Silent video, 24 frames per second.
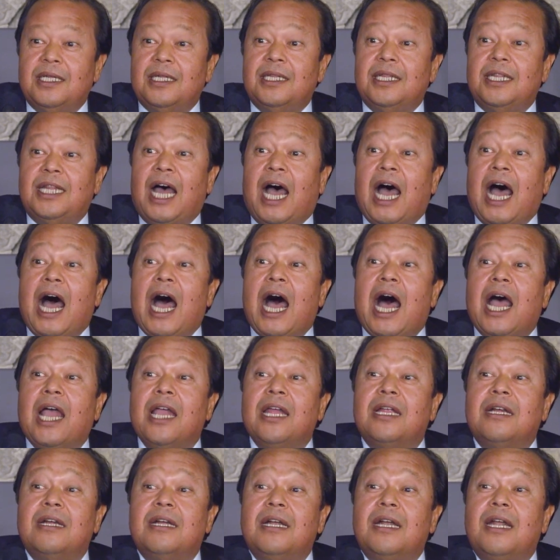the
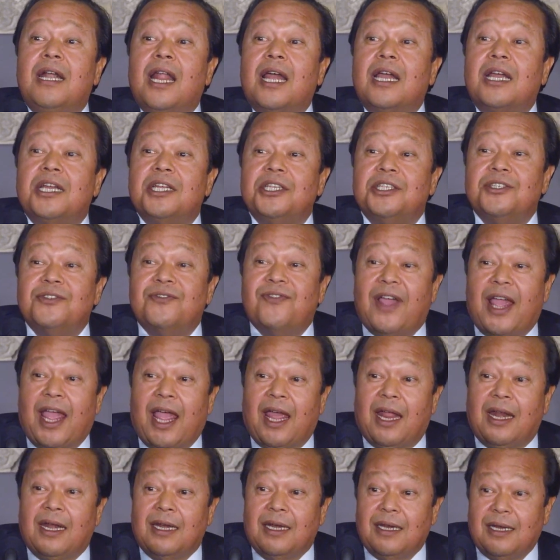hired luggage
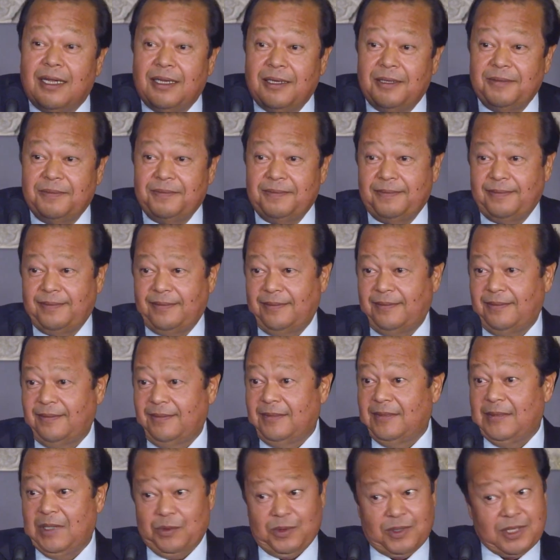van.
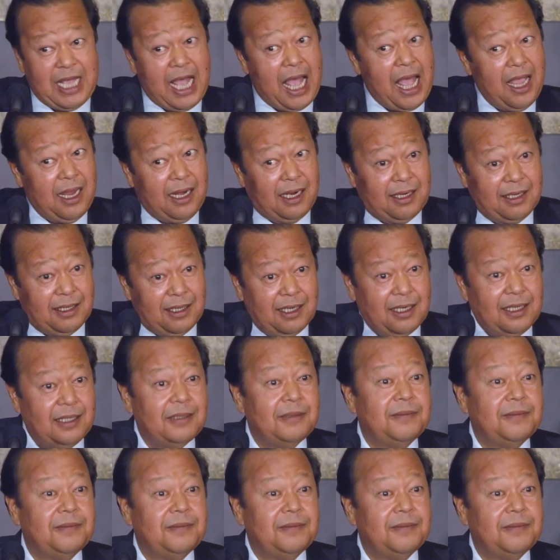It was hired.